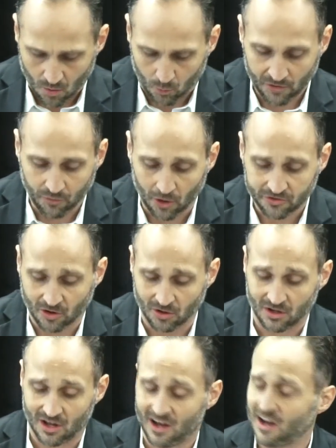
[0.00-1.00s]
We've worked on a
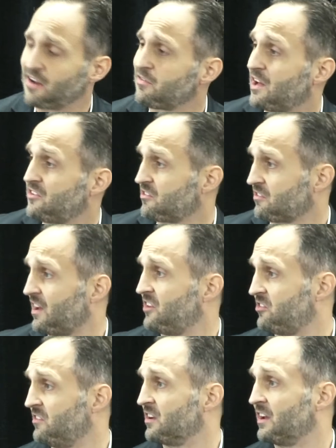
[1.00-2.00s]
lot of
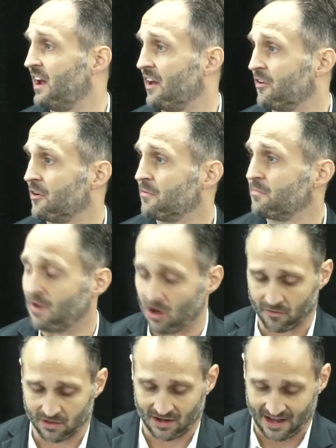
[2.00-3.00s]
legislation together
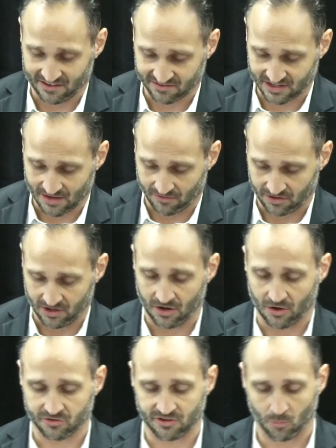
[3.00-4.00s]
over the last 7
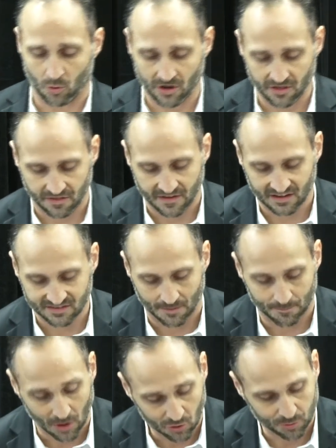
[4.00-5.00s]
years, and one of the things
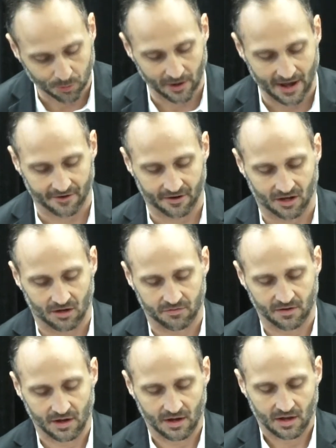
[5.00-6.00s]
I'm most proud of,
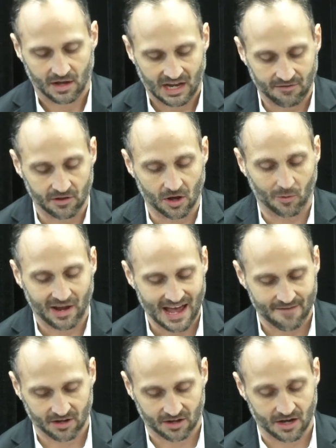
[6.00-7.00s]
even though we
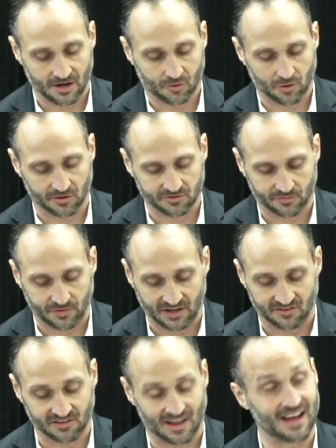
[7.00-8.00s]
haven't got it across the
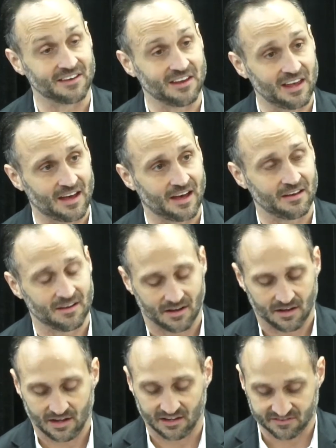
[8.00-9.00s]
finish line yet,
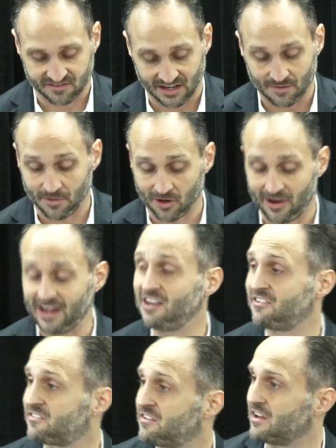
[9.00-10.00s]
is Senate Bill
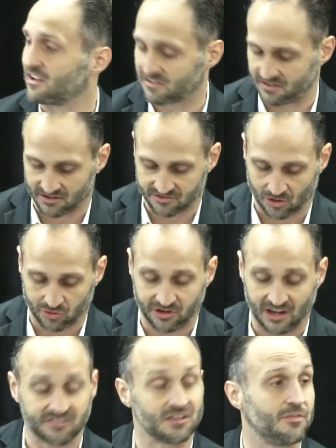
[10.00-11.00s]
86, the
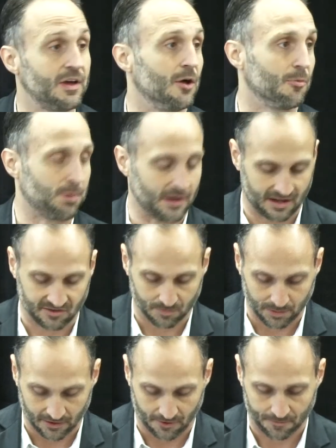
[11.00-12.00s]
Association of Health Plans
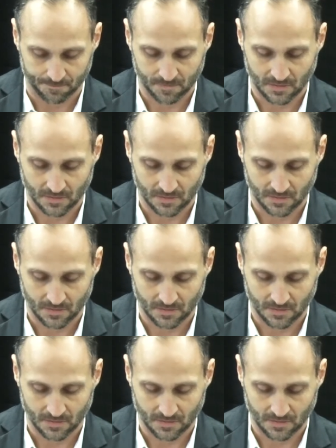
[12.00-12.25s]
bill.